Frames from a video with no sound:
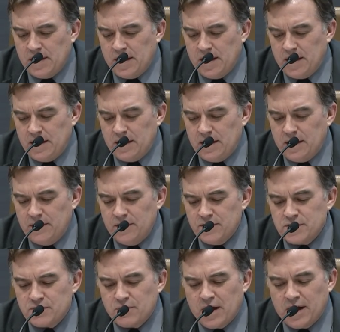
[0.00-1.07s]
And
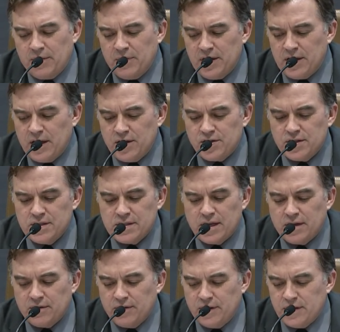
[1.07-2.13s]
there's recommendations
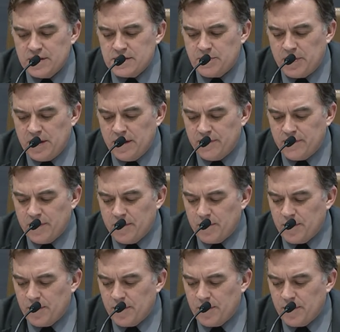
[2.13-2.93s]
that are in this PFM